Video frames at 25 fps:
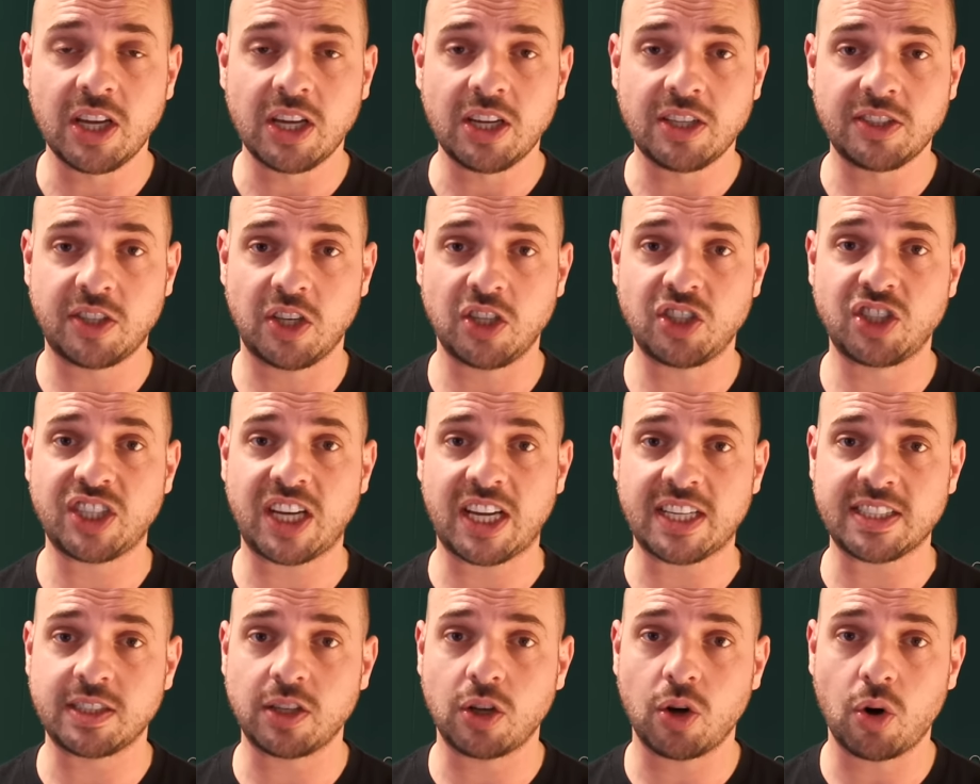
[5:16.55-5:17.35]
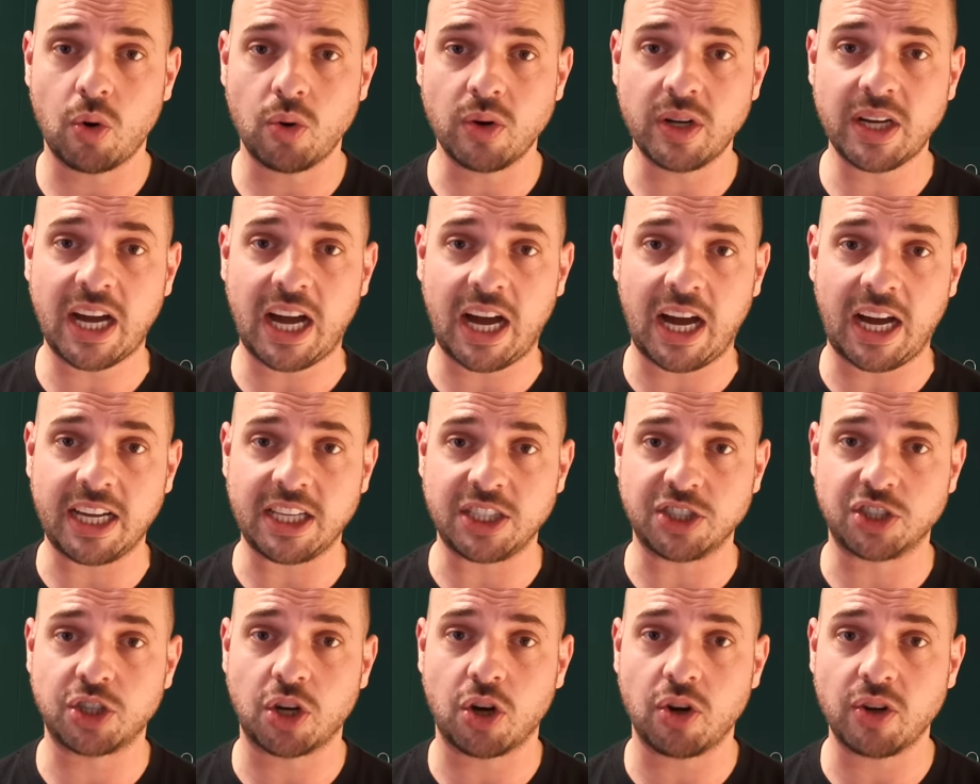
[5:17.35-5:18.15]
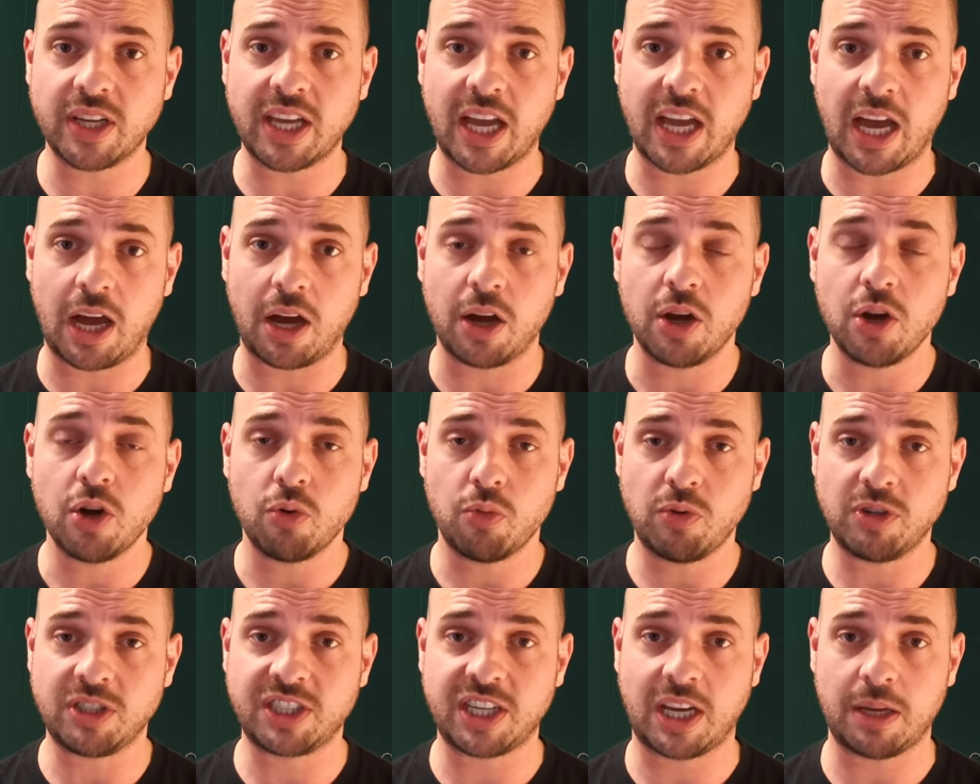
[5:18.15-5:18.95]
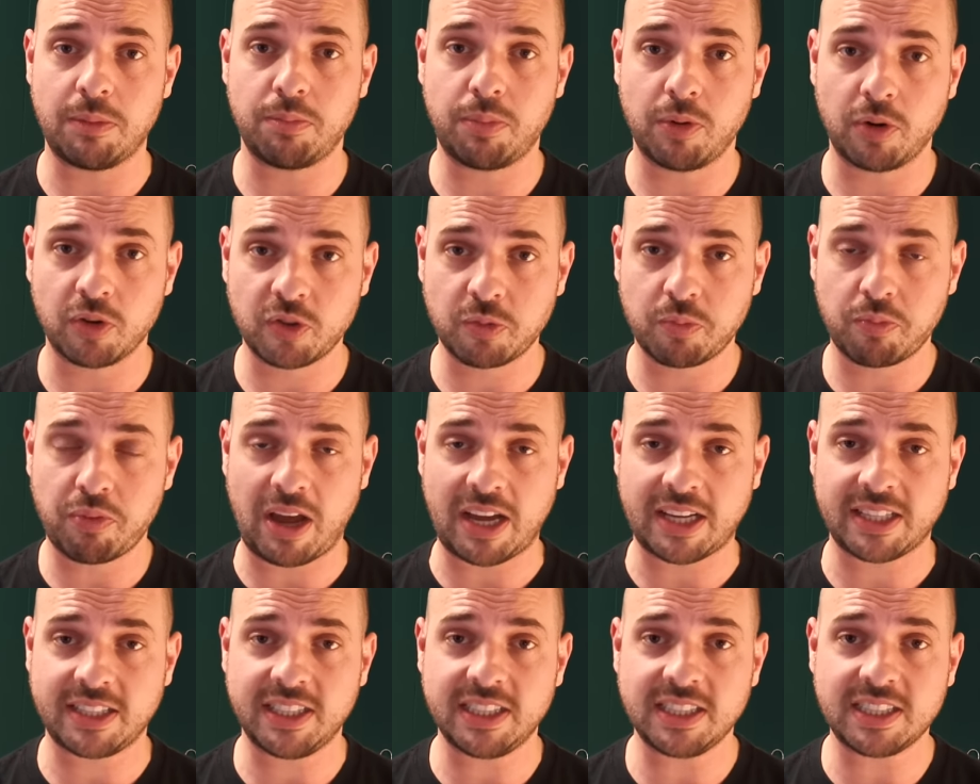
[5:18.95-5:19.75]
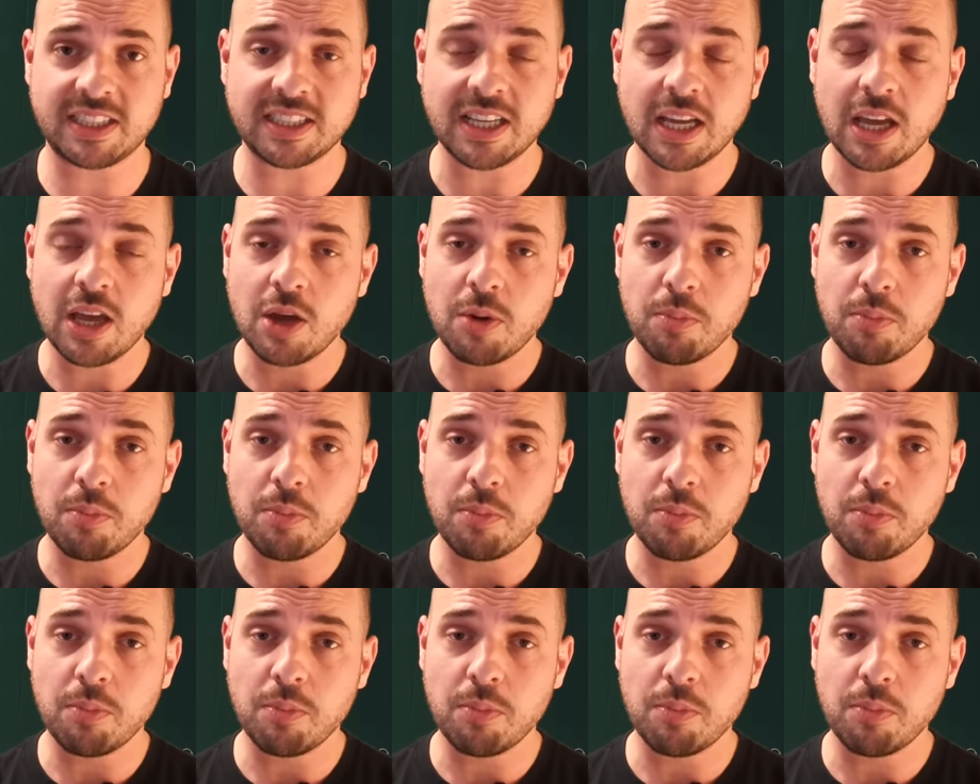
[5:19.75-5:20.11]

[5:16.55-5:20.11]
such as Hongga and Choiga, which I both practice,